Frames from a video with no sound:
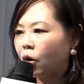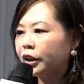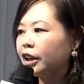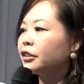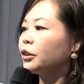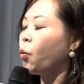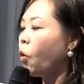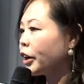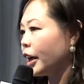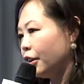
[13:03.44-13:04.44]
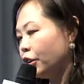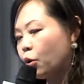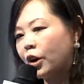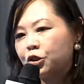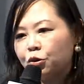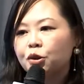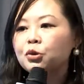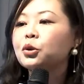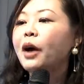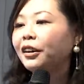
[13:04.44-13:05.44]
call it the work integration
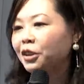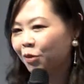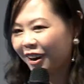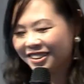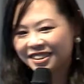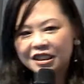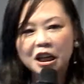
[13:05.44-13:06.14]
social enterprises.